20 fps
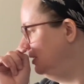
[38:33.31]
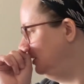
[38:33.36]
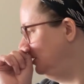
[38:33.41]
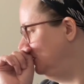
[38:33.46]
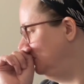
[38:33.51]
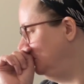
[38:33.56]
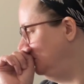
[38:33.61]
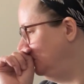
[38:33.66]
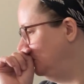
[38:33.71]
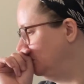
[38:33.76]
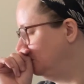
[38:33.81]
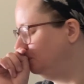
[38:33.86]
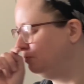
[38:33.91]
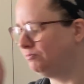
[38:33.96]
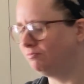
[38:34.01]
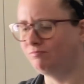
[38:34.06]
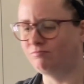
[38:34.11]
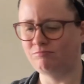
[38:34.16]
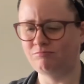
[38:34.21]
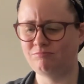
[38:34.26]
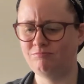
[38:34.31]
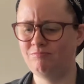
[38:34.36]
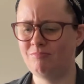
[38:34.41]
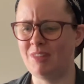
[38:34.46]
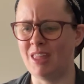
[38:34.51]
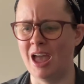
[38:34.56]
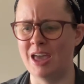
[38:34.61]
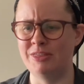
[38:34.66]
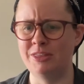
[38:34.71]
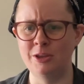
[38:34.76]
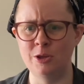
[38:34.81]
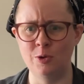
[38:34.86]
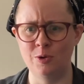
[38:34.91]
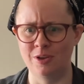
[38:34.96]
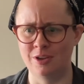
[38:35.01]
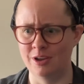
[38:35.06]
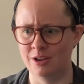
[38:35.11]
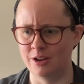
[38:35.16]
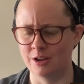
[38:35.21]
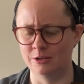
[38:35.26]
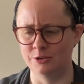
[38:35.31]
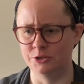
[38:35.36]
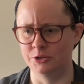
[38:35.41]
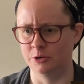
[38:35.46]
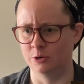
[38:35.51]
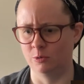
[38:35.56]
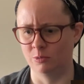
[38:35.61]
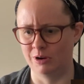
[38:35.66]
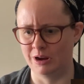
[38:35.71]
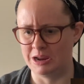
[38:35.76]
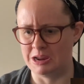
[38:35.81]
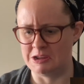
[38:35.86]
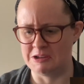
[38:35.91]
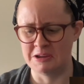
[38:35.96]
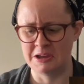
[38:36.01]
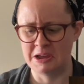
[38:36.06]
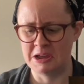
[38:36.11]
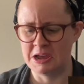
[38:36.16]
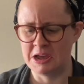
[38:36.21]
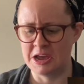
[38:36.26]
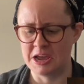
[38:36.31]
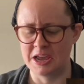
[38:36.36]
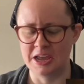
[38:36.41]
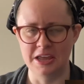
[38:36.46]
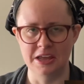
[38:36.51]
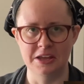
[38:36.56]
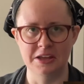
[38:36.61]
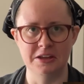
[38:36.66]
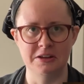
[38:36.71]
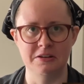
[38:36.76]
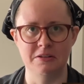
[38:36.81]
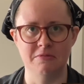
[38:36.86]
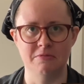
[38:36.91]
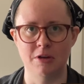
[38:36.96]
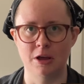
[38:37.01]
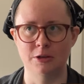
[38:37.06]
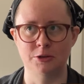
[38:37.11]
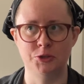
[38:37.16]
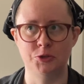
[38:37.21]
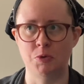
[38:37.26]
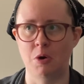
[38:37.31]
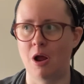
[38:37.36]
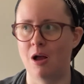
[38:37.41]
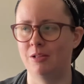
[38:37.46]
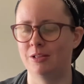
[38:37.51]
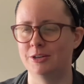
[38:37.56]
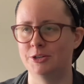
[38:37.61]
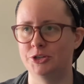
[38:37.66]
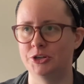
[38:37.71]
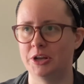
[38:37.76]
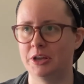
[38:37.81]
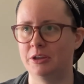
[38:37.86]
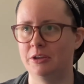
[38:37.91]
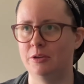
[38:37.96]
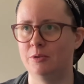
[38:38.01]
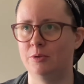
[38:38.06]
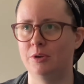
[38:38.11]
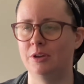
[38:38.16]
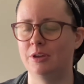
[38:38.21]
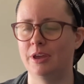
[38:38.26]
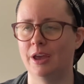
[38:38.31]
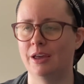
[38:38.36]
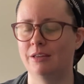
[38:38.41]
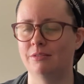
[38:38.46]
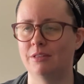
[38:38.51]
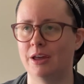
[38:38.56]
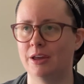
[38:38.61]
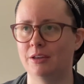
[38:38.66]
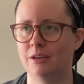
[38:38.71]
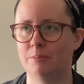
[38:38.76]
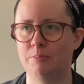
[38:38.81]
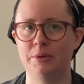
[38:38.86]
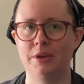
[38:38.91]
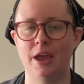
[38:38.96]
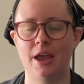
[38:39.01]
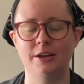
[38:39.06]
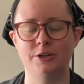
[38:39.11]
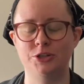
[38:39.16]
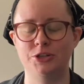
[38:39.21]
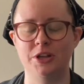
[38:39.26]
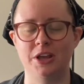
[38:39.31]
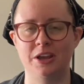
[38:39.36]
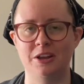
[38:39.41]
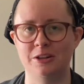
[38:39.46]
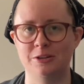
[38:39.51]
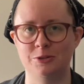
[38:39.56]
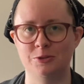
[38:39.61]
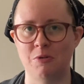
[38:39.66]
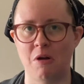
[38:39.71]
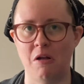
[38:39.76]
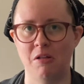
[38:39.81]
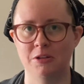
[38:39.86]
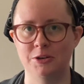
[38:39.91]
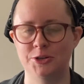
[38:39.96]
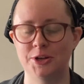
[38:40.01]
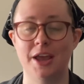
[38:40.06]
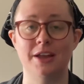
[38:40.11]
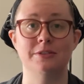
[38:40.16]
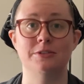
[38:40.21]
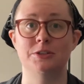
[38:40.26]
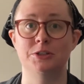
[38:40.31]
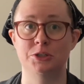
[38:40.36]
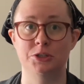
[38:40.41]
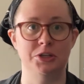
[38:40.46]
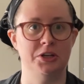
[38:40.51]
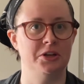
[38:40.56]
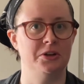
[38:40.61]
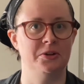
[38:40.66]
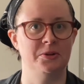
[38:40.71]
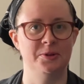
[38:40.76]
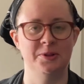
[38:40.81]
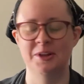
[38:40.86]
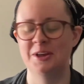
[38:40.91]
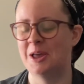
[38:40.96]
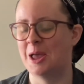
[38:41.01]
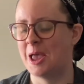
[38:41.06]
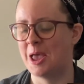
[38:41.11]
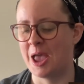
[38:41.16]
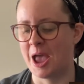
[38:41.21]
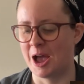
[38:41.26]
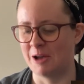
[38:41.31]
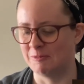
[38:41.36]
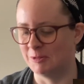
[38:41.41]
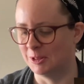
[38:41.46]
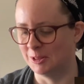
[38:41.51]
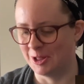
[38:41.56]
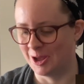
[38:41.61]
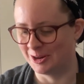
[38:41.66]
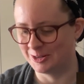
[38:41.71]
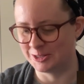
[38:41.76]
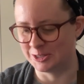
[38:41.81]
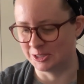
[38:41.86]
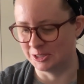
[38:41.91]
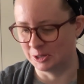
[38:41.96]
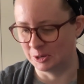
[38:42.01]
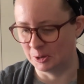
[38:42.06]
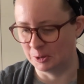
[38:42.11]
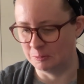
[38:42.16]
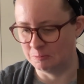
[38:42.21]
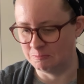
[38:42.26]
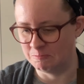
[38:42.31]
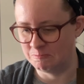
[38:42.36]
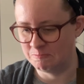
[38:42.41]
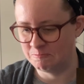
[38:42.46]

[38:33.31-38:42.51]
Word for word: I think you could get a degree in astrology. You could get like a PhD in astrology and still have a lot to learn.